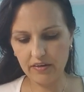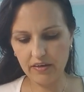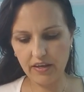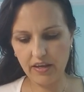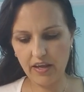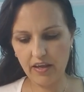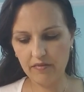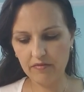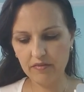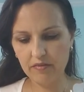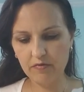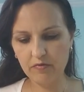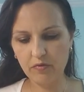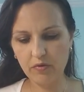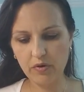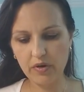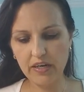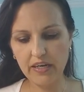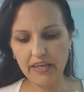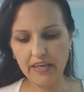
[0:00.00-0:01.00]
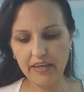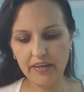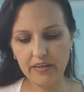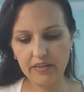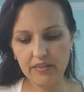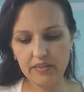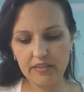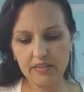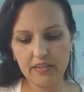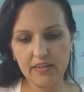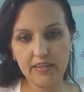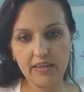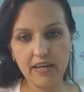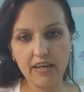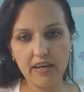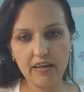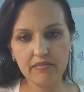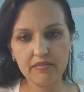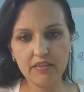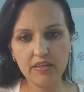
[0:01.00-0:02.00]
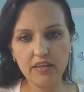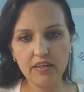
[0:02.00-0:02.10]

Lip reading: I have the 4 layers and I have the